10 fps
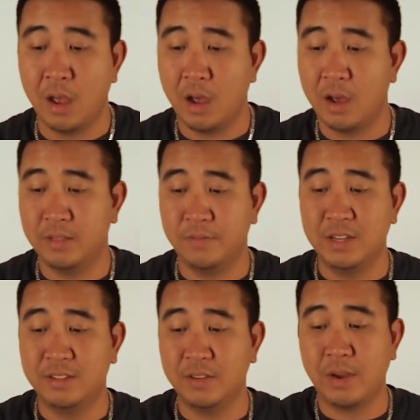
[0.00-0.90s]
Uh, the
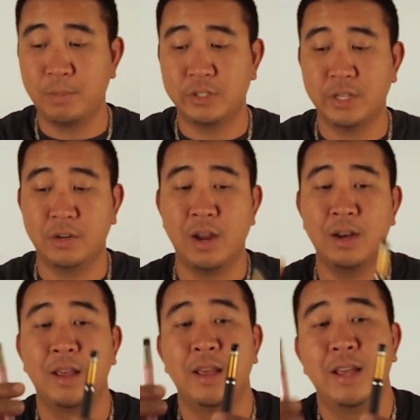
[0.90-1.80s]
v Vapor Cigarette
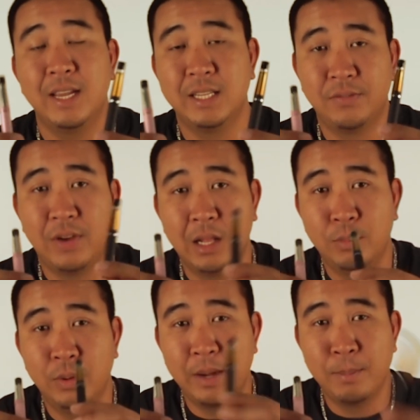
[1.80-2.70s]
is
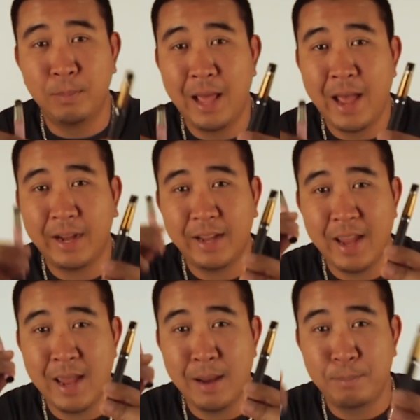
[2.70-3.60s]
available in black
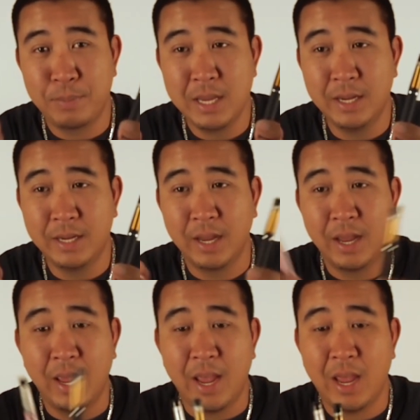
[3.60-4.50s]
and pink,
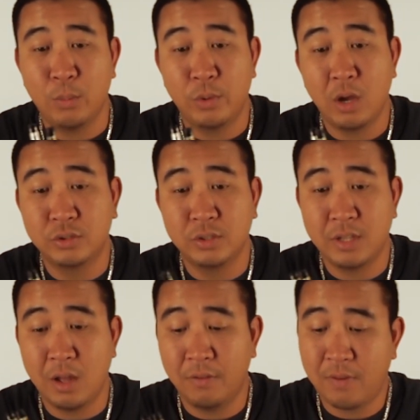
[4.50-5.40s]
and we also
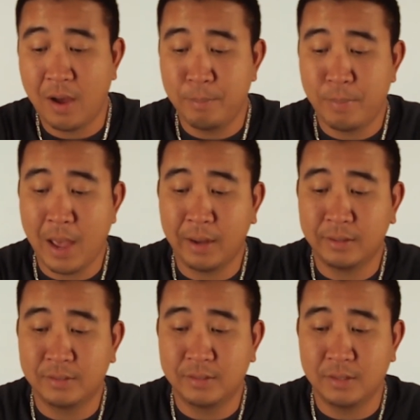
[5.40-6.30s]
sell five
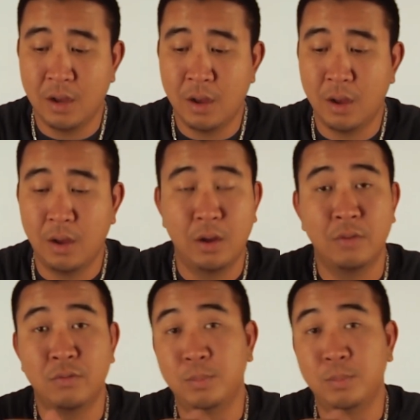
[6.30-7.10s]
packs uh, of